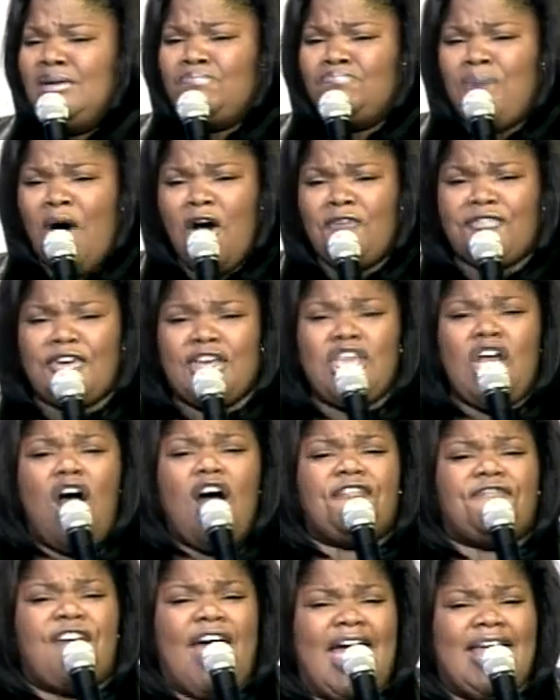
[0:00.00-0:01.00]
Both of
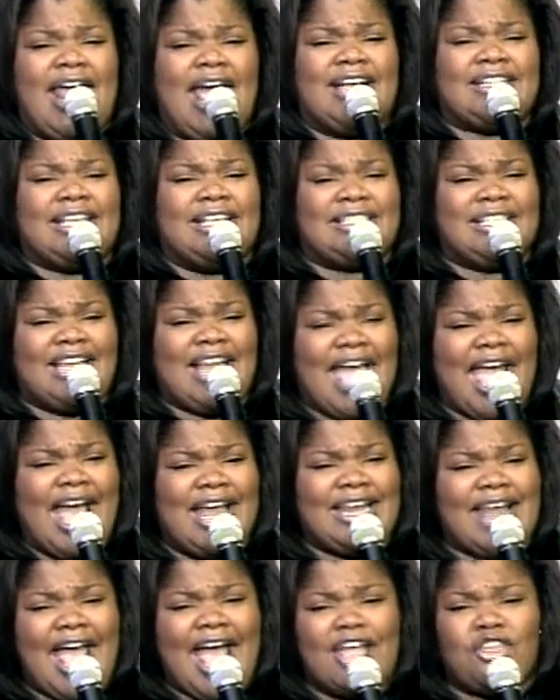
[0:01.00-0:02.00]
y'all fat asses
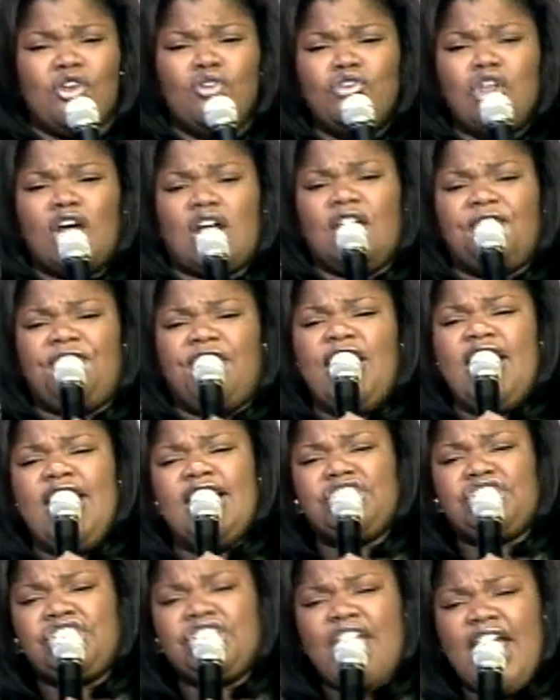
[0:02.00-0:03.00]
laying there. You looking for
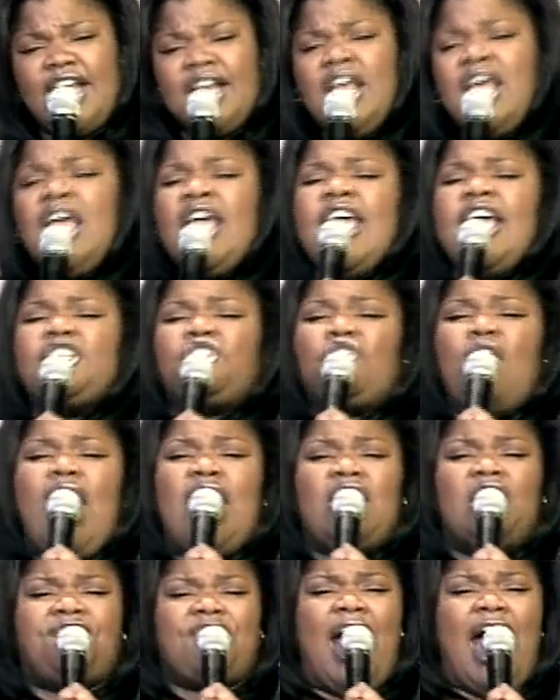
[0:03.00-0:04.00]
his shit. He
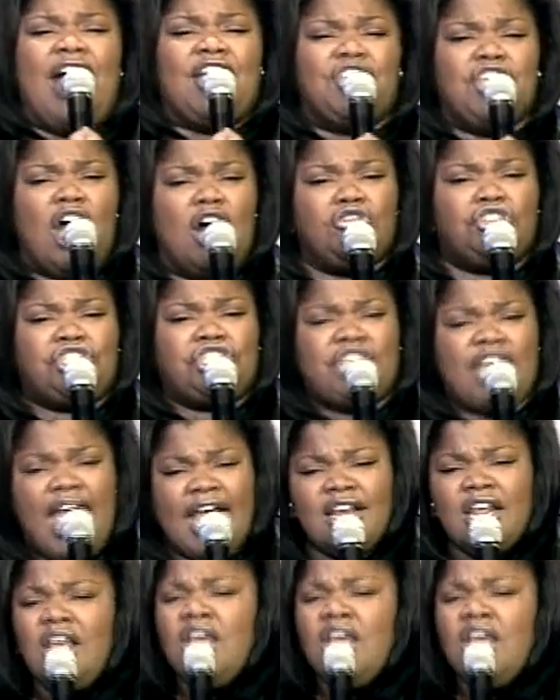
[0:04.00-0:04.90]
trying to find your shit.